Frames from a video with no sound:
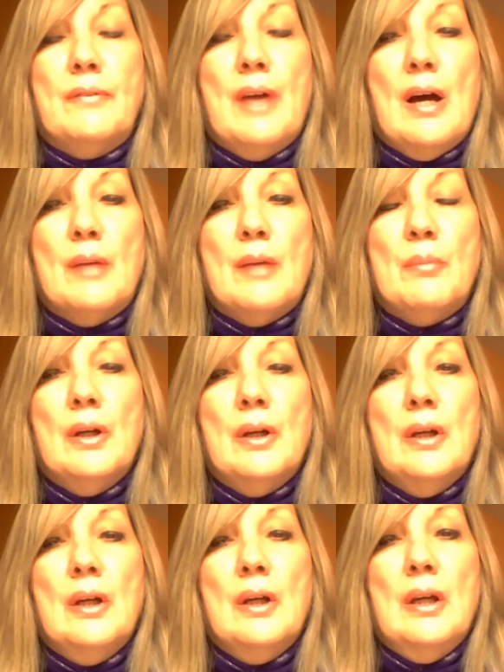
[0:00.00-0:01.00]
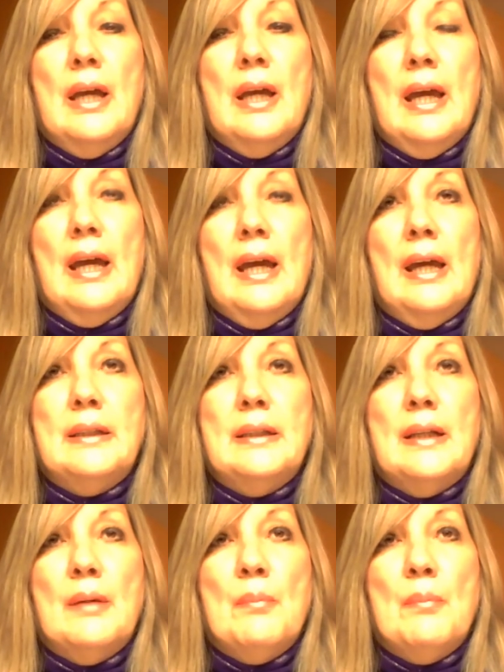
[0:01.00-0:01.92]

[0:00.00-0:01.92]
time. And